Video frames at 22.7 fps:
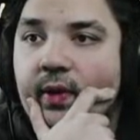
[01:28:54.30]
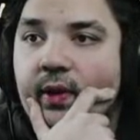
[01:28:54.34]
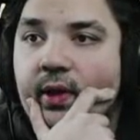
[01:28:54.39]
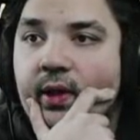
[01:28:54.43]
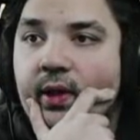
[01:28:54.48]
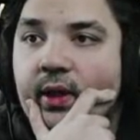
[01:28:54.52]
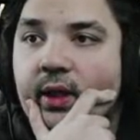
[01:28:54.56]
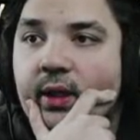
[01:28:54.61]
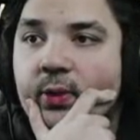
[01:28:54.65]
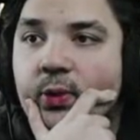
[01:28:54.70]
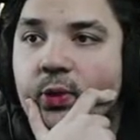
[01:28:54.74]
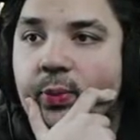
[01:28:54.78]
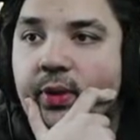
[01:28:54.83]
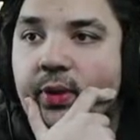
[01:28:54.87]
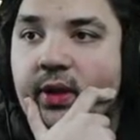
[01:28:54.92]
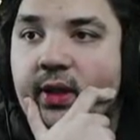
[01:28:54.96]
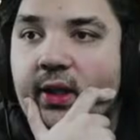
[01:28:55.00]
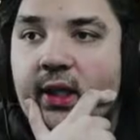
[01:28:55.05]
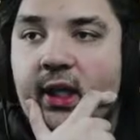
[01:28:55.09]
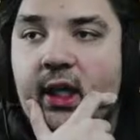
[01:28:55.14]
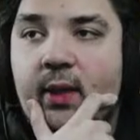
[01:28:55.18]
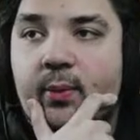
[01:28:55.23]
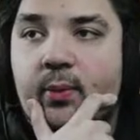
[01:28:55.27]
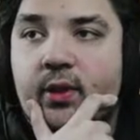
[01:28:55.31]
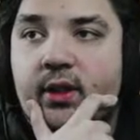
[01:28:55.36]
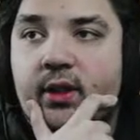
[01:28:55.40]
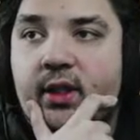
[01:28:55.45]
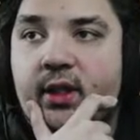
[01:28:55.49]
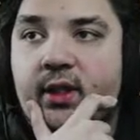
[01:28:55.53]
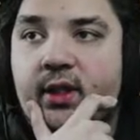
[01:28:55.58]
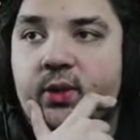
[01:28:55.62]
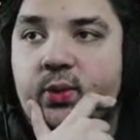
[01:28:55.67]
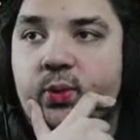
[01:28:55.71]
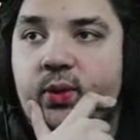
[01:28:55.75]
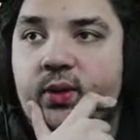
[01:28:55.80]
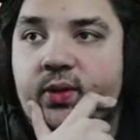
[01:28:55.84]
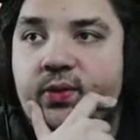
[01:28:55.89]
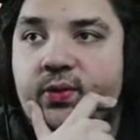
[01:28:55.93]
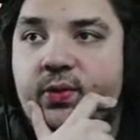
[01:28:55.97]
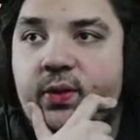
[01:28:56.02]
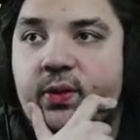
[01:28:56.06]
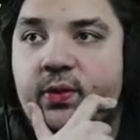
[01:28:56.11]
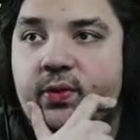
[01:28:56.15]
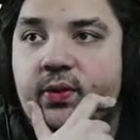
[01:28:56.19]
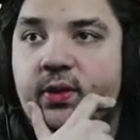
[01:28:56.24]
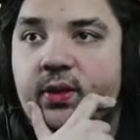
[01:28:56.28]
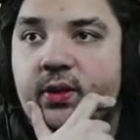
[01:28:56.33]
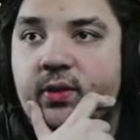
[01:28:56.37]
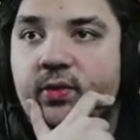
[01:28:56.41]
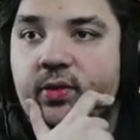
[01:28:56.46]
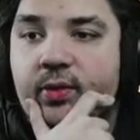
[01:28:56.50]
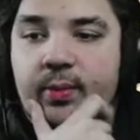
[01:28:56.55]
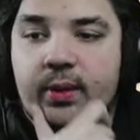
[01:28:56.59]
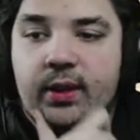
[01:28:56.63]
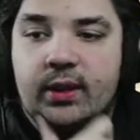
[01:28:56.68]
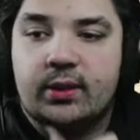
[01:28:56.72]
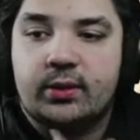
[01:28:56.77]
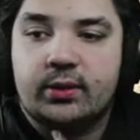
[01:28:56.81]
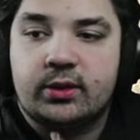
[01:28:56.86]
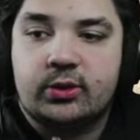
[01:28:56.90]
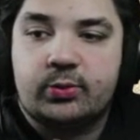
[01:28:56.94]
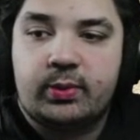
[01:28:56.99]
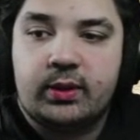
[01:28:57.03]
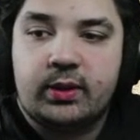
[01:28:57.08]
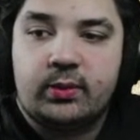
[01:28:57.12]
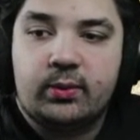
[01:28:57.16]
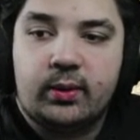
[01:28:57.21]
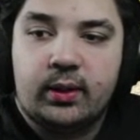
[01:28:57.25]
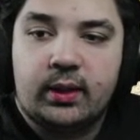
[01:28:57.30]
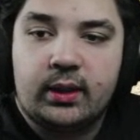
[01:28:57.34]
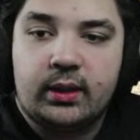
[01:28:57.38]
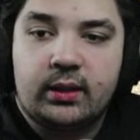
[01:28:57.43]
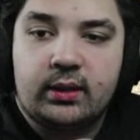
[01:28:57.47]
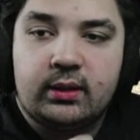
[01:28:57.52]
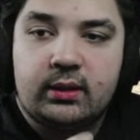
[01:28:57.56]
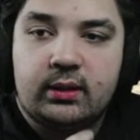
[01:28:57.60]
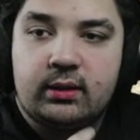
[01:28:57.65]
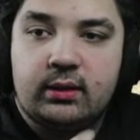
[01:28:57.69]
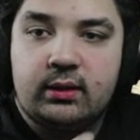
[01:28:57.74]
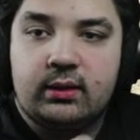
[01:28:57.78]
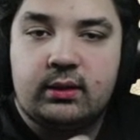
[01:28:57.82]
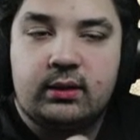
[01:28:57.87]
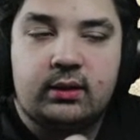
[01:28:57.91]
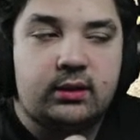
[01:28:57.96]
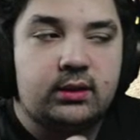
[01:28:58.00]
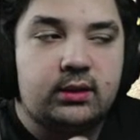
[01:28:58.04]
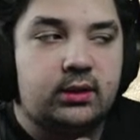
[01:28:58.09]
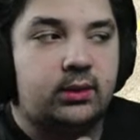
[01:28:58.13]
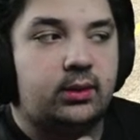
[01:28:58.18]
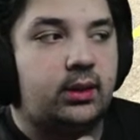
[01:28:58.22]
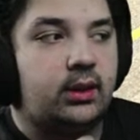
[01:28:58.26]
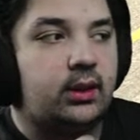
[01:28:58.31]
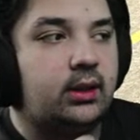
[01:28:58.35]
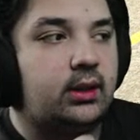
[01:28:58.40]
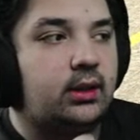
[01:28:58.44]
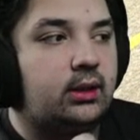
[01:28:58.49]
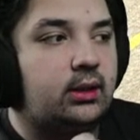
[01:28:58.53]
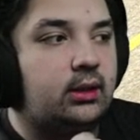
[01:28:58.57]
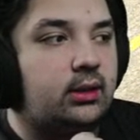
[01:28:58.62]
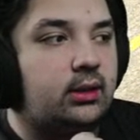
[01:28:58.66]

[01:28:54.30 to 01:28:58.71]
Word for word: Uh, it will be the Hammer Down 150 from Iowa Speedway. yeah.